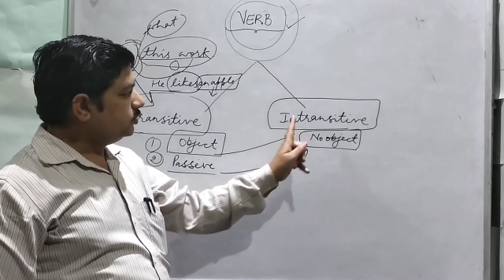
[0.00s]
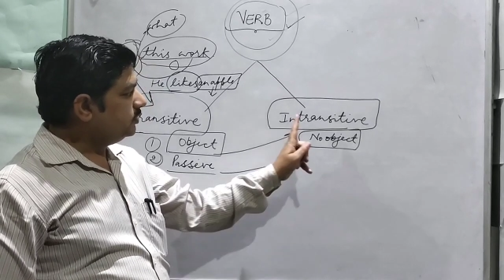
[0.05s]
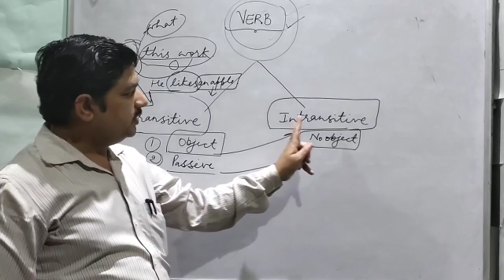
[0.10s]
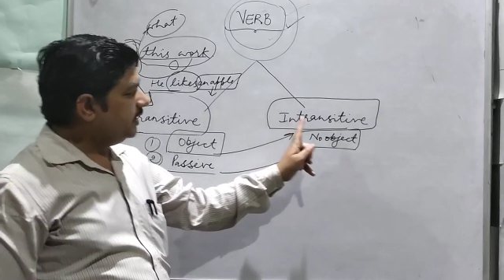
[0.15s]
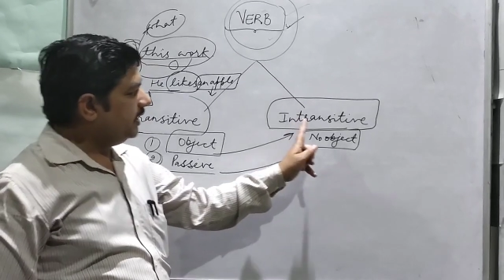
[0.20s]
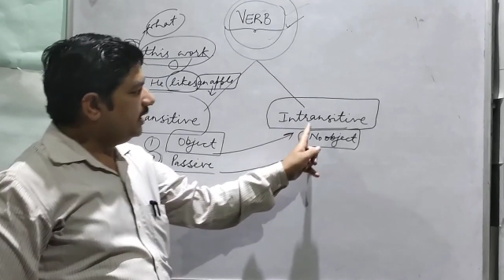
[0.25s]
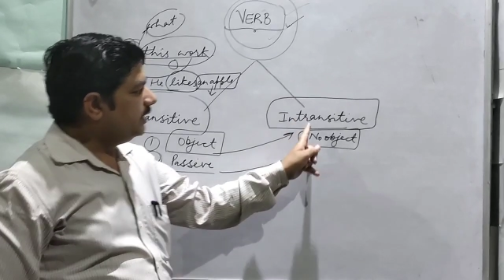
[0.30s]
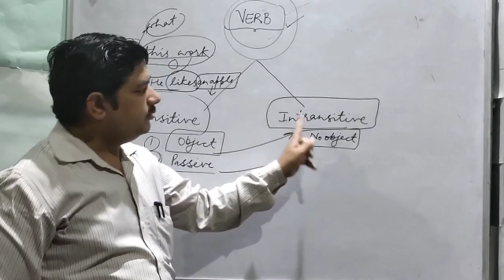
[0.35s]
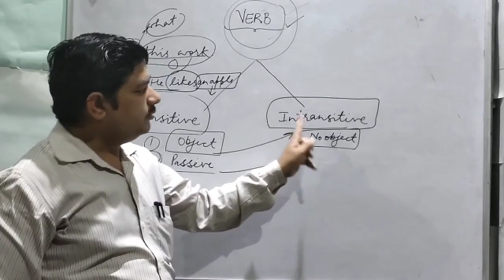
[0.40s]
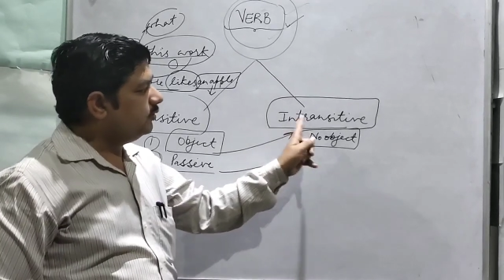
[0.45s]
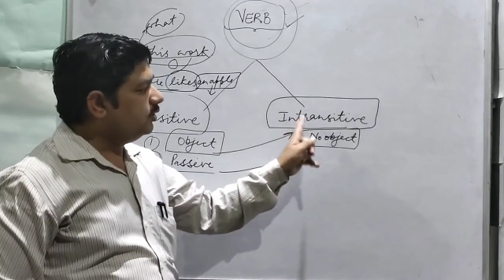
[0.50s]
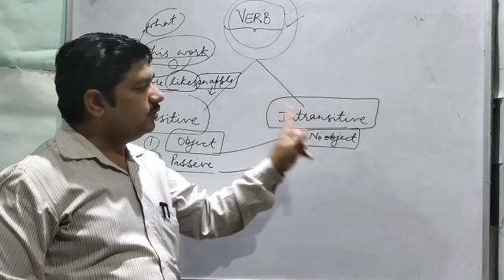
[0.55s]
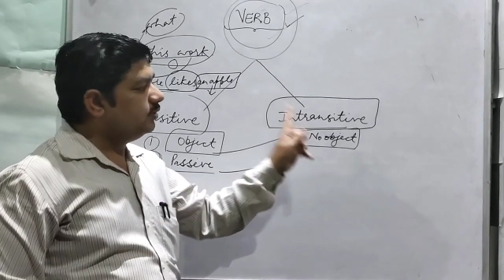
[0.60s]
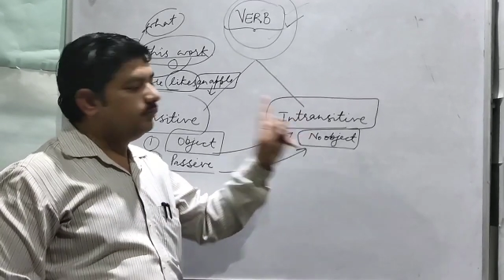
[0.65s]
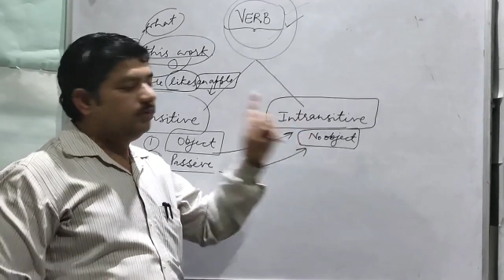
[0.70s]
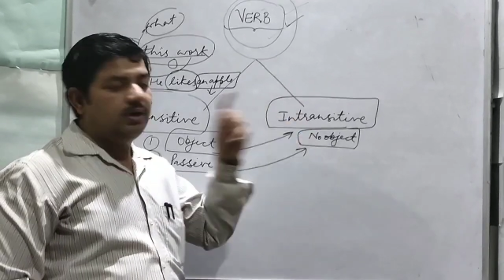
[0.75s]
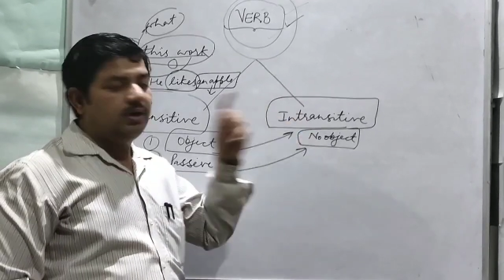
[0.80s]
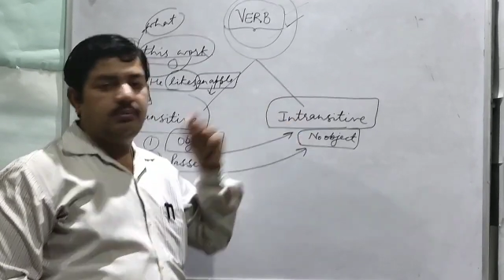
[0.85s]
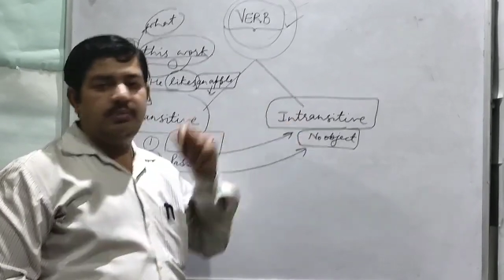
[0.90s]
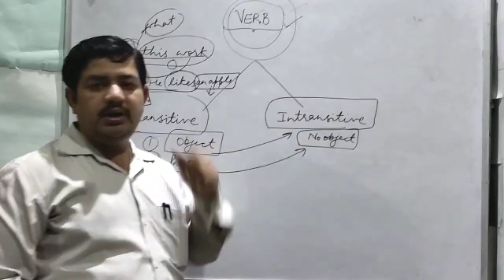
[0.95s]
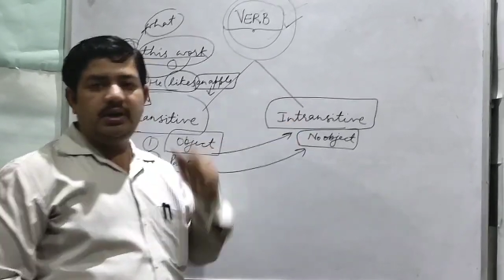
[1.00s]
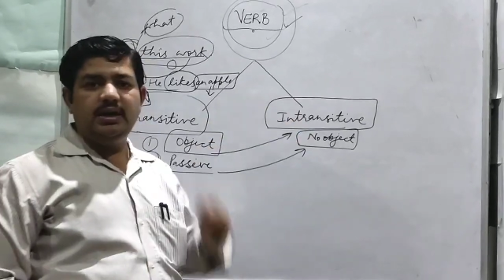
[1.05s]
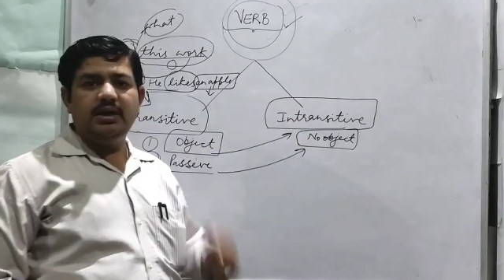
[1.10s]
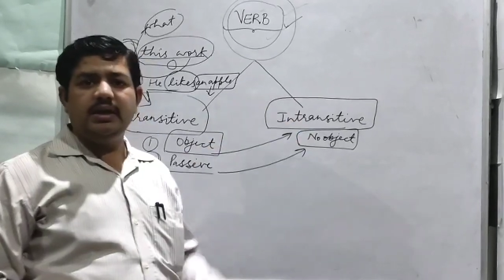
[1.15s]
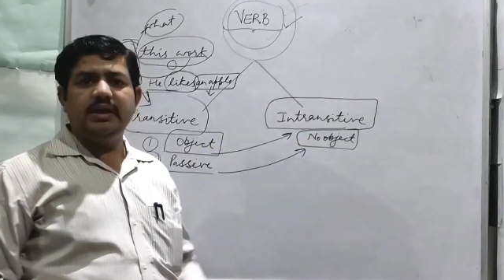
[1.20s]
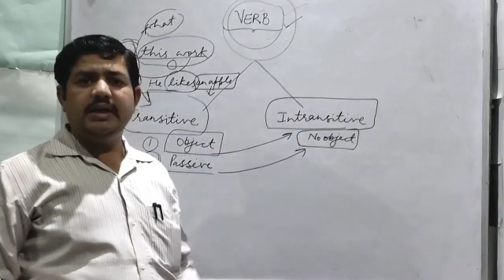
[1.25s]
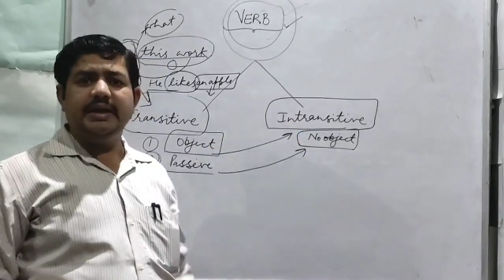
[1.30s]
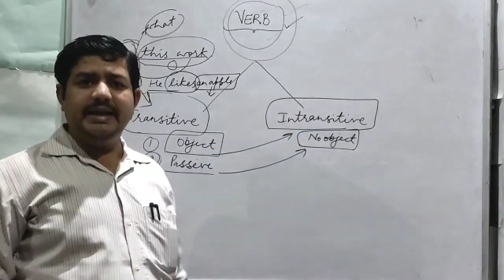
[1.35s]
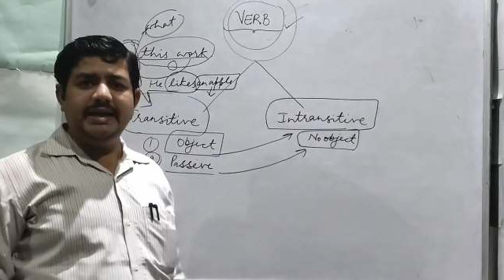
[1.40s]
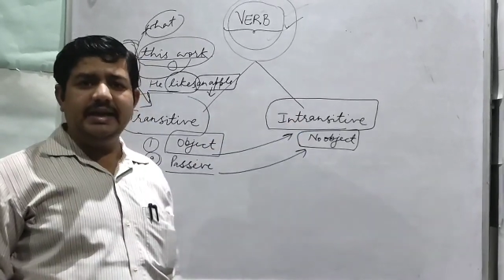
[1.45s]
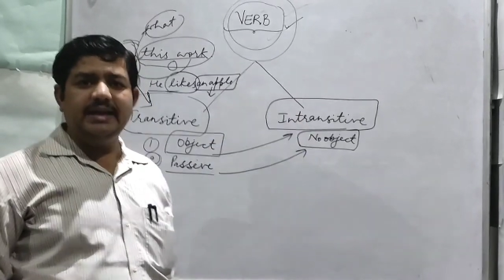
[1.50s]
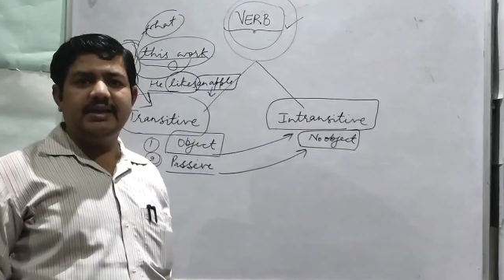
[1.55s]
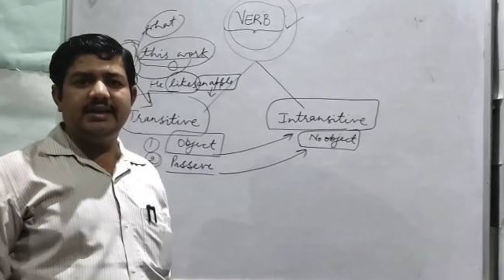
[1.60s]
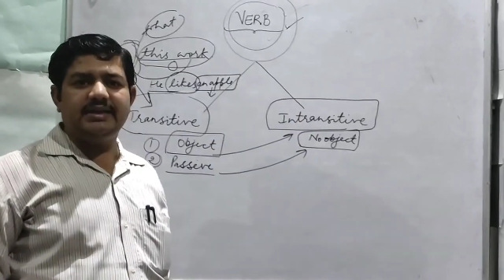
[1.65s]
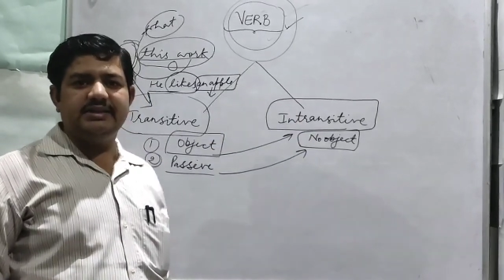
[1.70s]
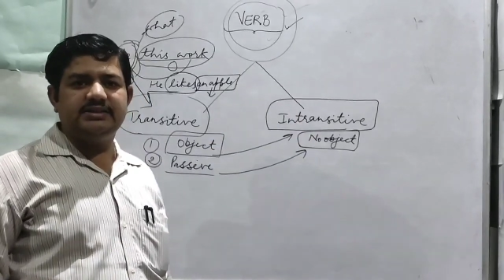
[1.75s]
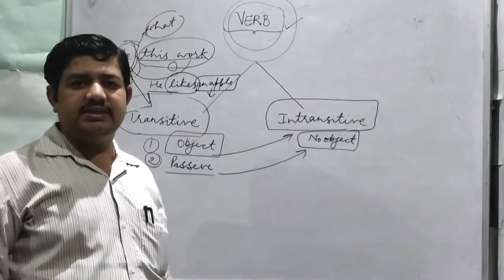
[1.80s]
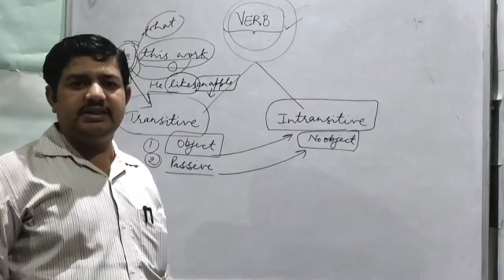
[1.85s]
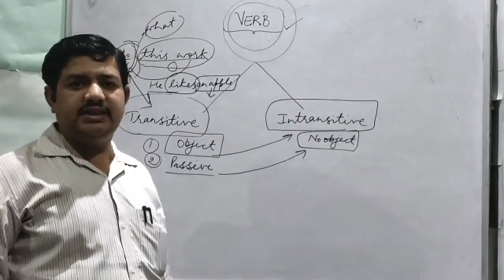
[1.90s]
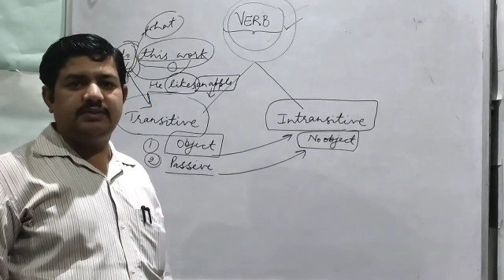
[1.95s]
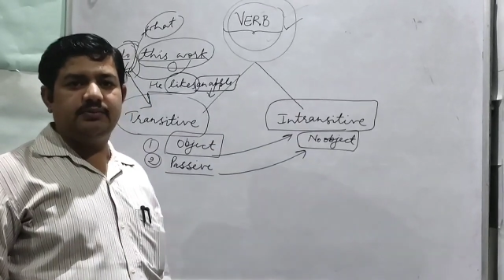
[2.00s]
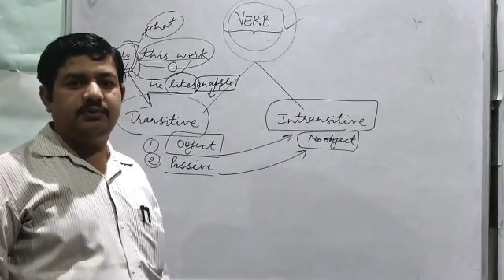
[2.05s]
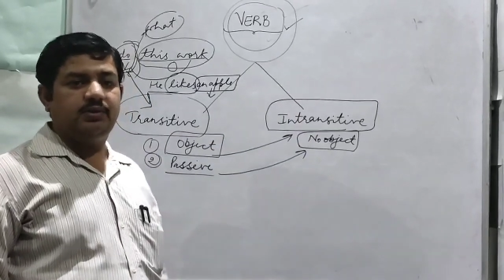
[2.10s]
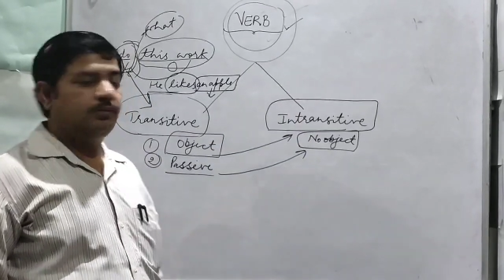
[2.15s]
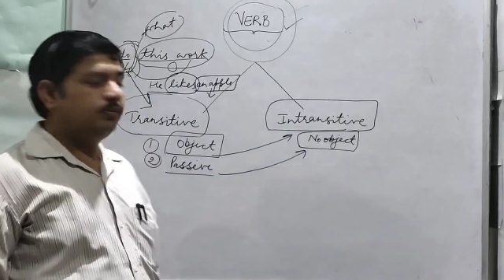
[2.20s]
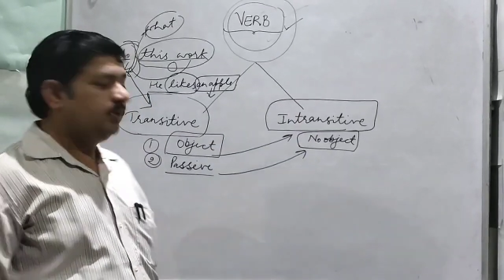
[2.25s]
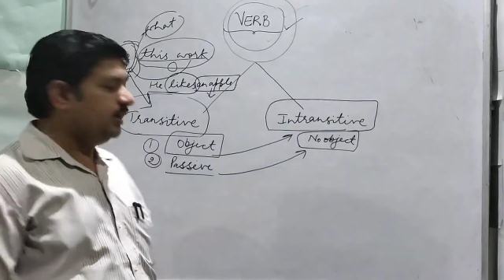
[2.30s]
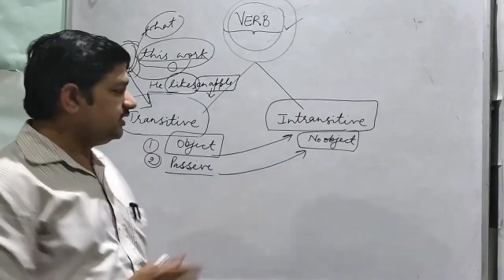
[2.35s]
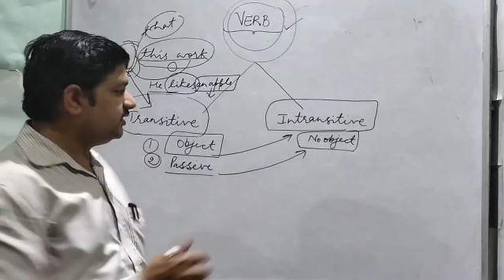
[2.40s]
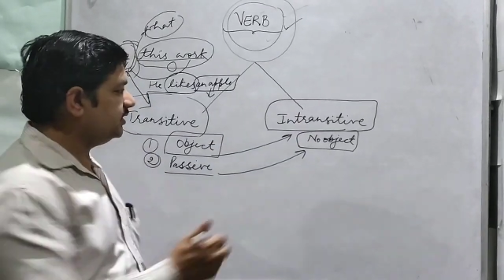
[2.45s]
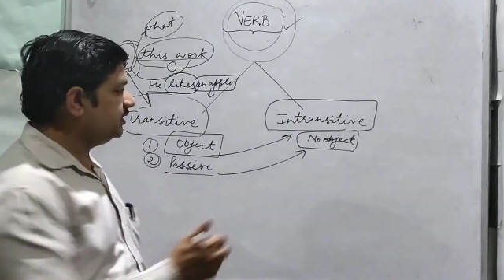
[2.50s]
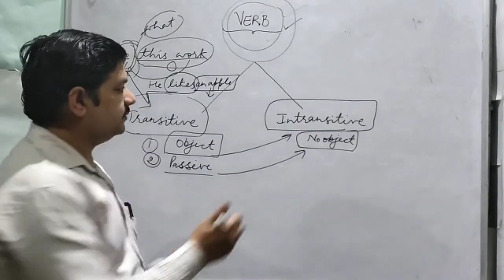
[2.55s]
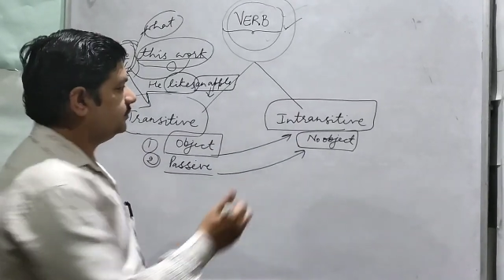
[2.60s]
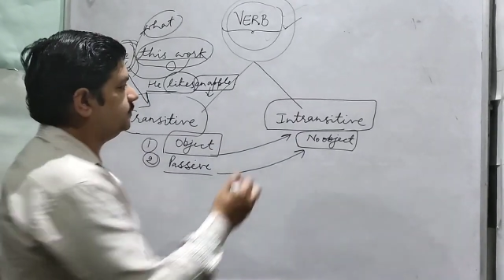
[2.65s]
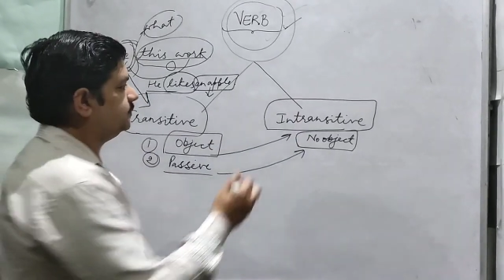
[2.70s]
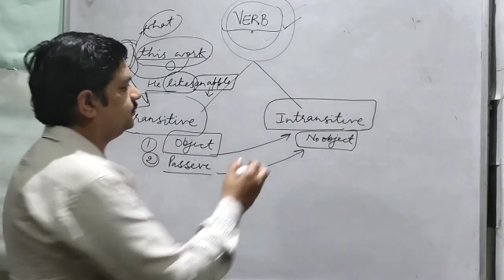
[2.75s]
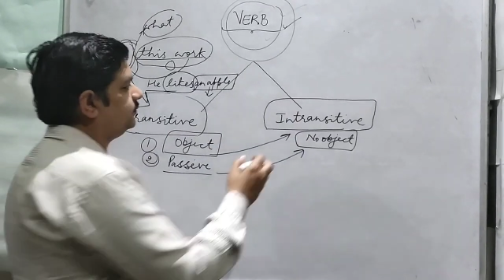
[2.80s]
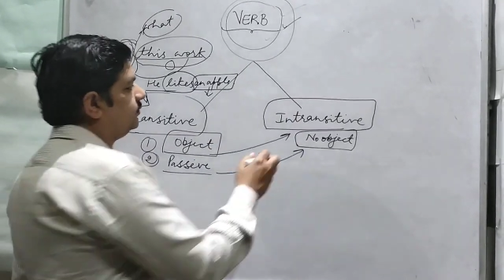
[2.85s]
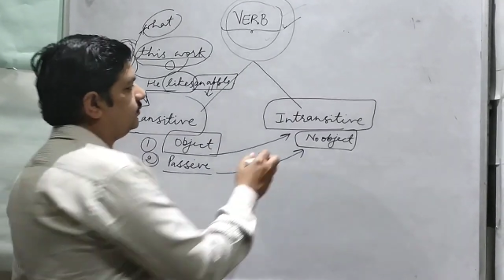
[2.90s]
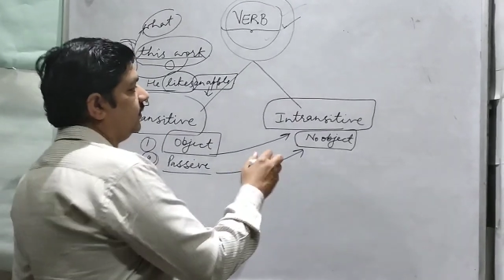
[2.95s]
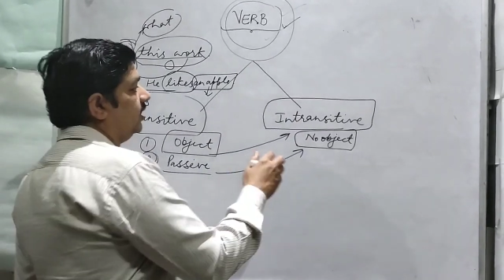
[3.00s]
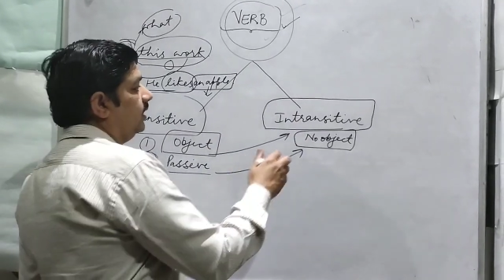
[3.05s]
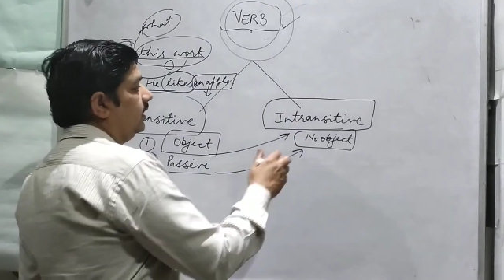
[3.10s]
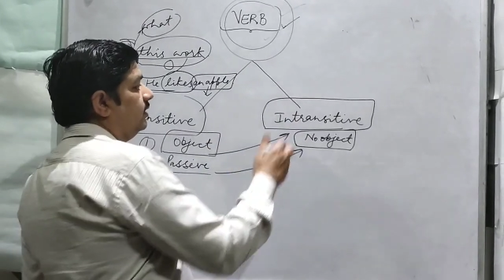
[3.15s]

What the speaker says: so that verb will be intransitive verb. Listen,